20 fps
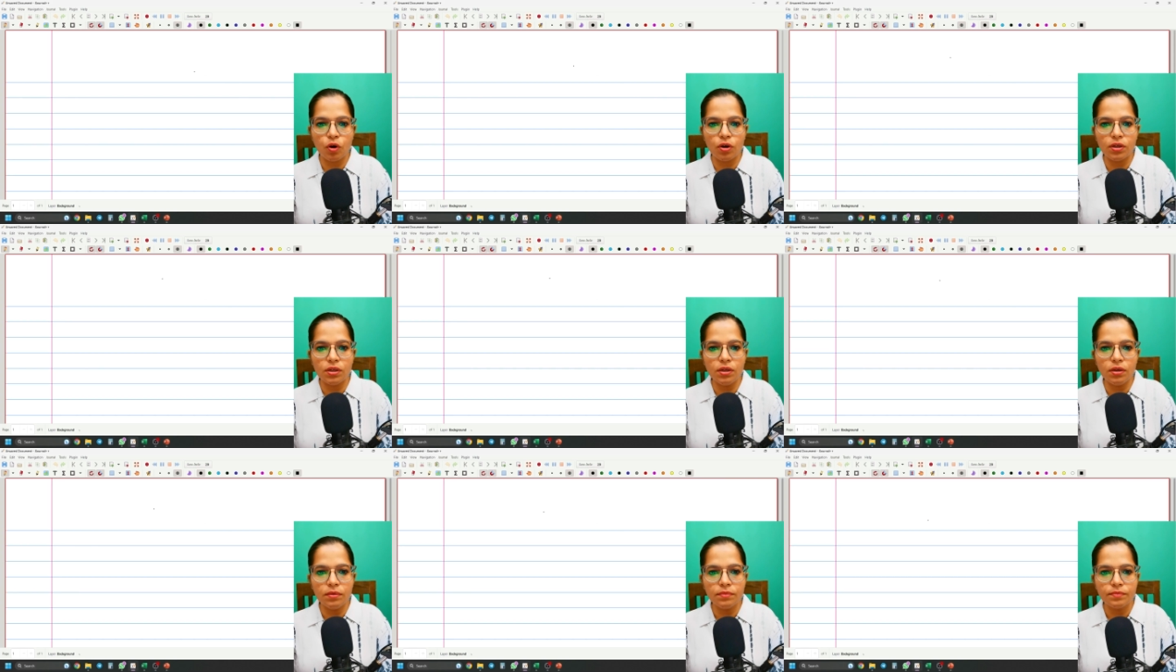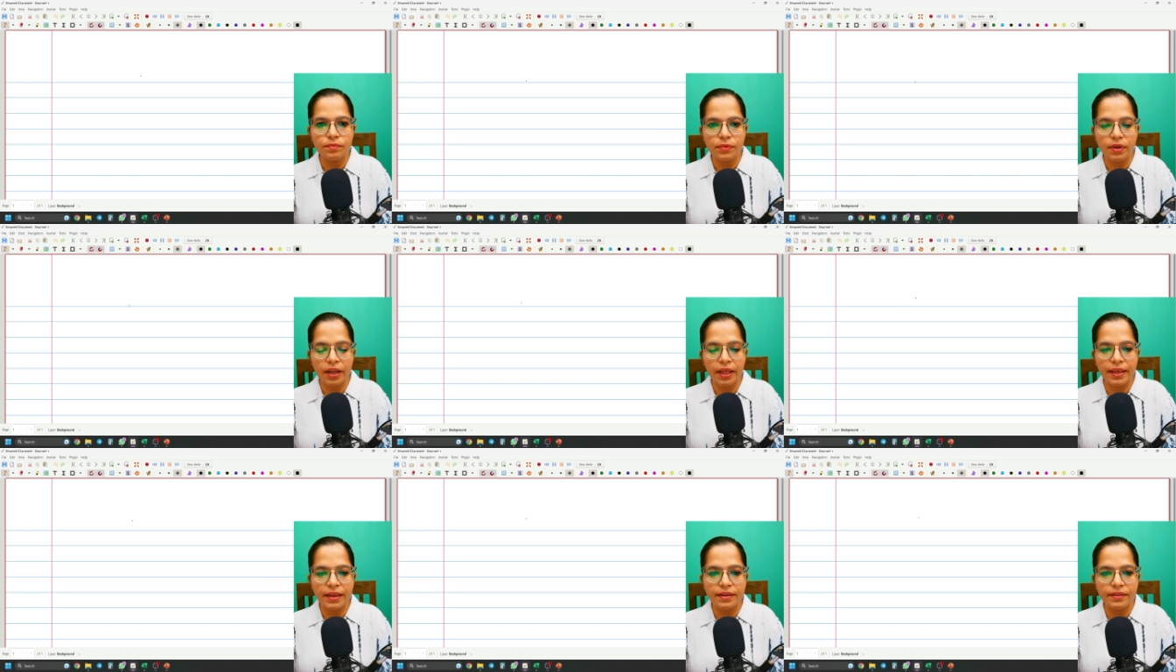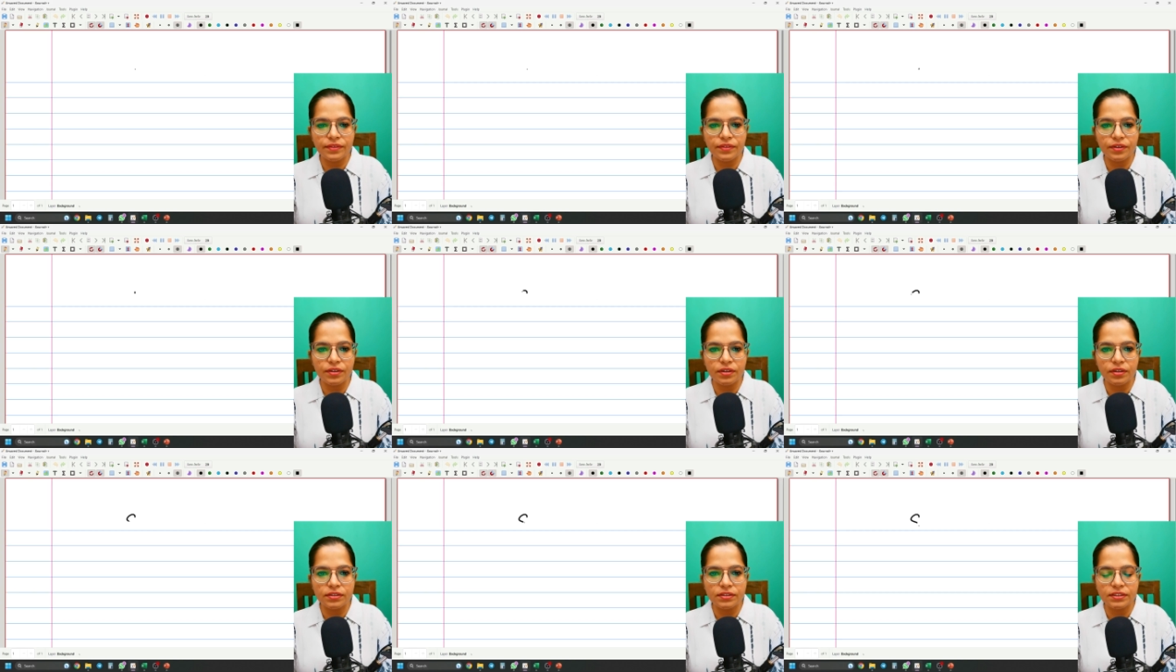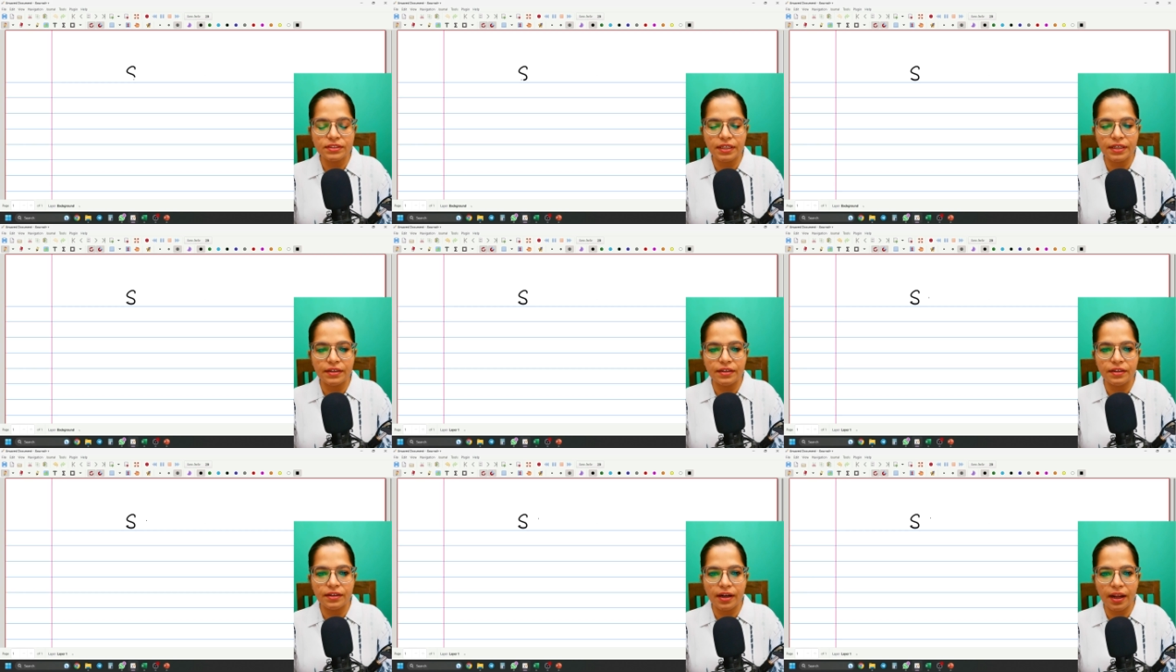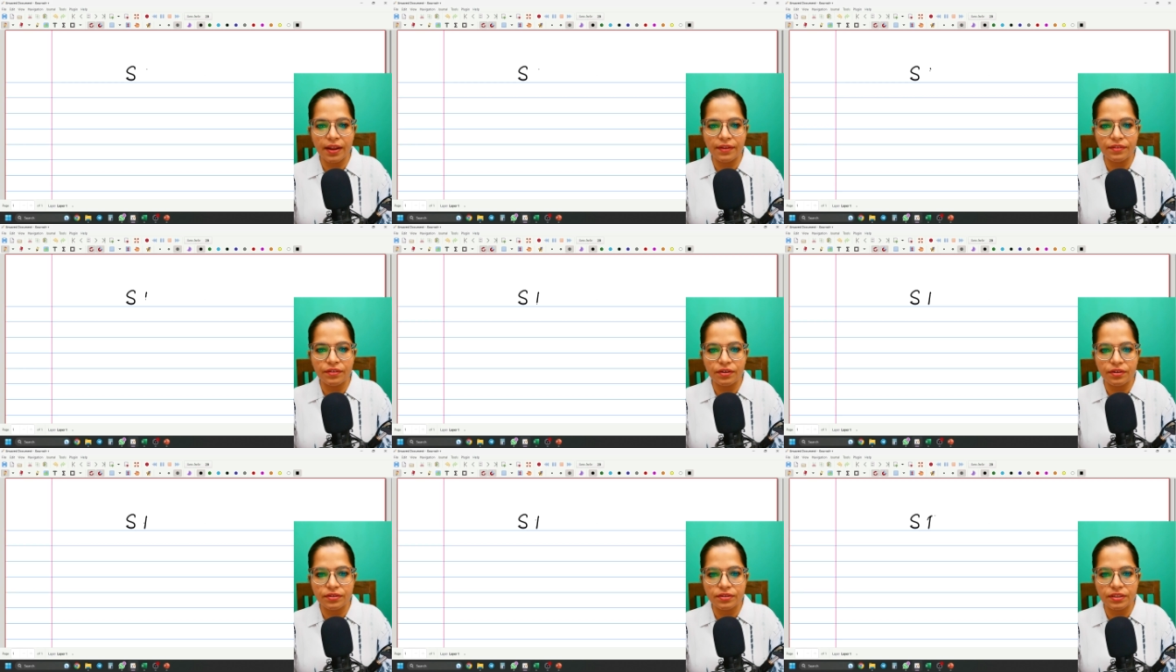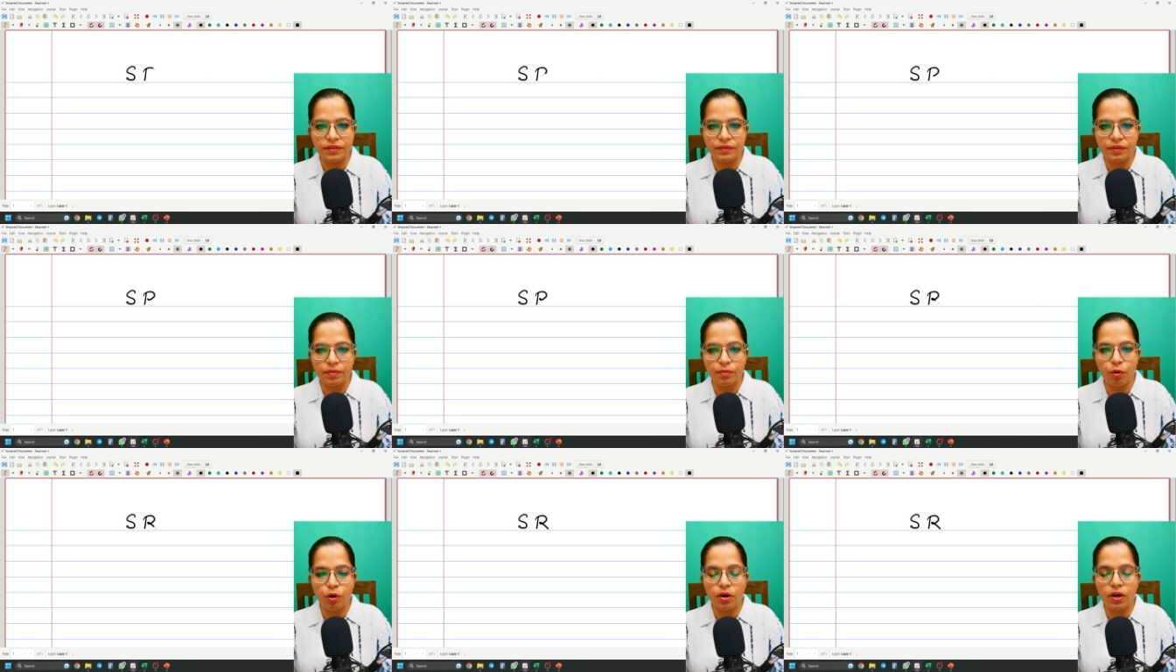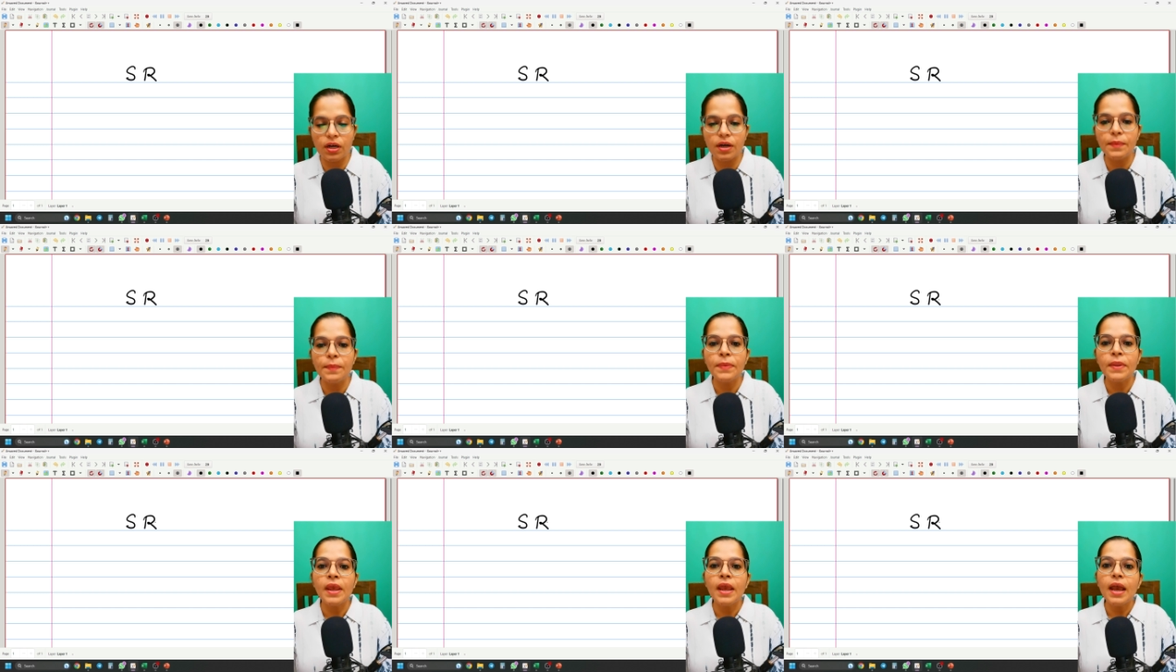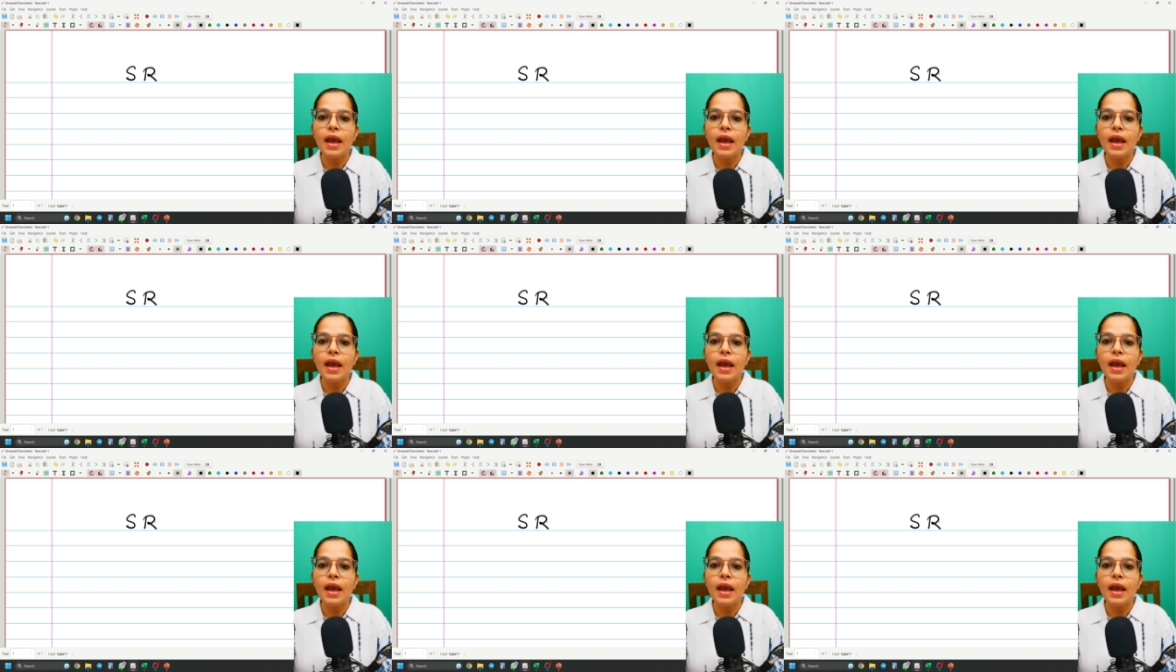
model, like the sender and the receiver model,